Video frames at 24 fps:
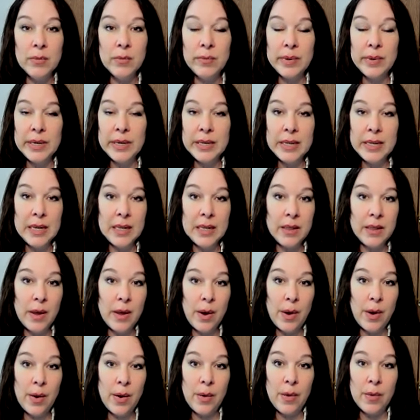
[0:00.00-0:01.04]
Really
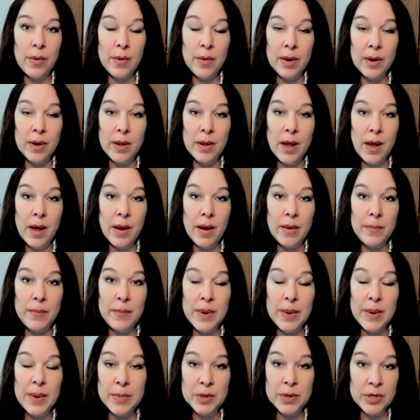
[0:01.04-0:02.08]
low
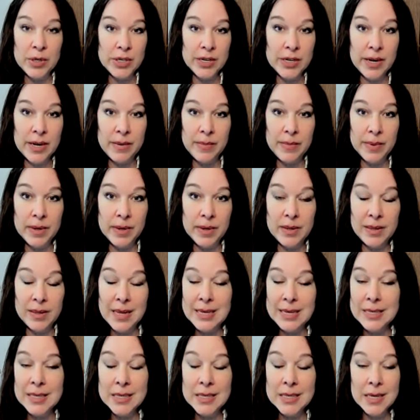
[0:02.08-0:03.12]
membership,
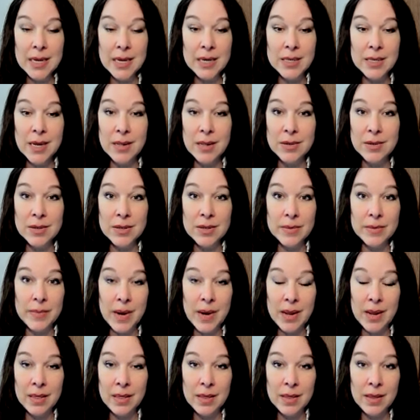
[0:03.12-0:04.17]
less than $10 a
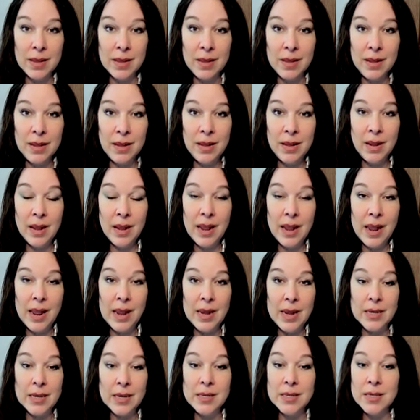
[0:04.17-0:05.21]
month,
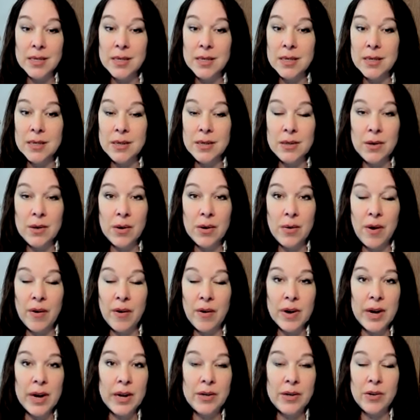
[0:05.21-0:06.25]
and no
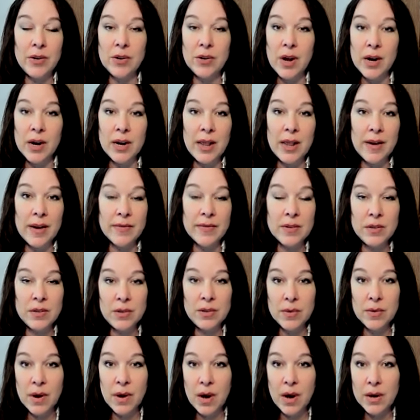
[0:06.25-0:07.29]
overhead. You're not going to have to
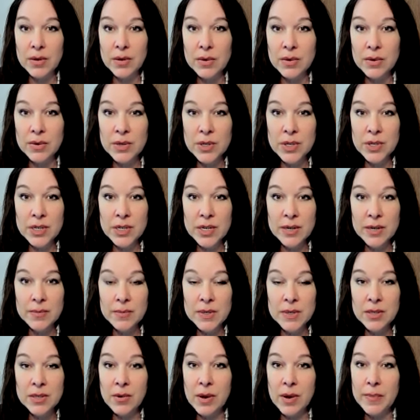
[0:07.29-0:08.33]
do auto ships.
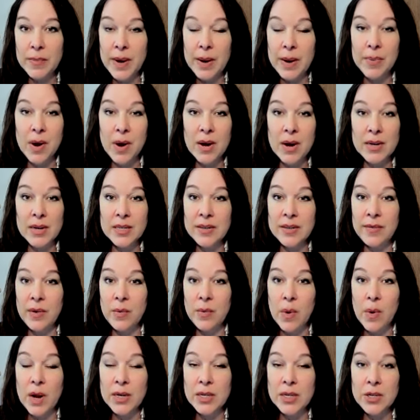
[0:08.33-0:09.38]
You can buy products if
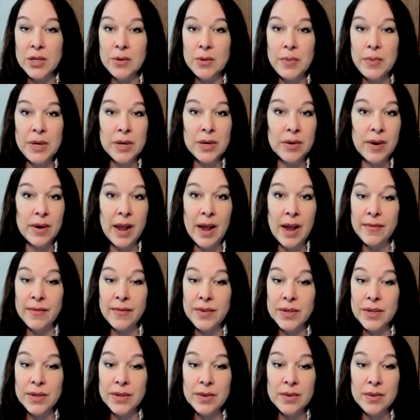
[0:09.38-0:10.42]
you want to, but you don't have
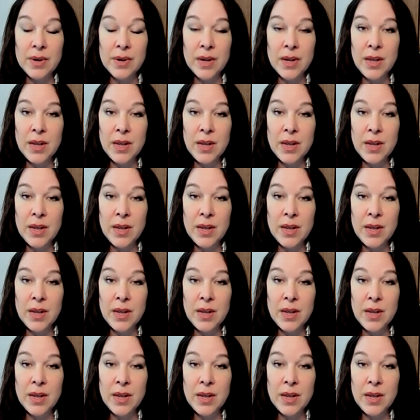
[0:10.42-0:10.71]
to.